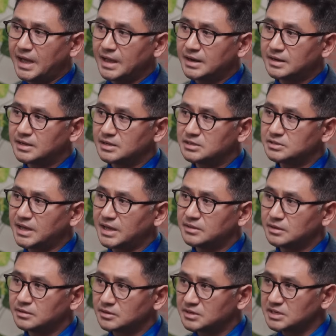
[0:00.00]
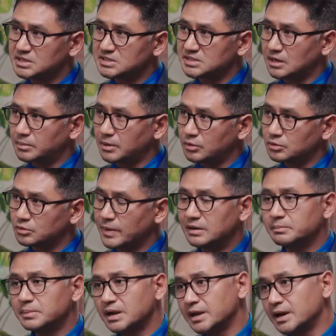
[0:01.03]
And together, the REITs are about
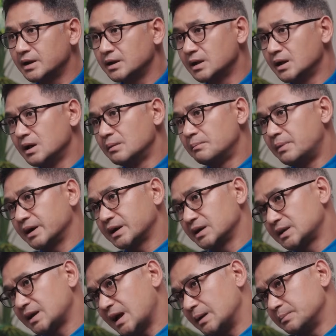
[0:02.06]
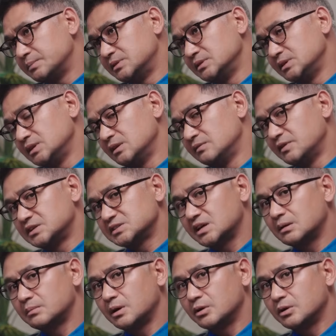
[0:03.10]
12 billion market cap. The InvITs are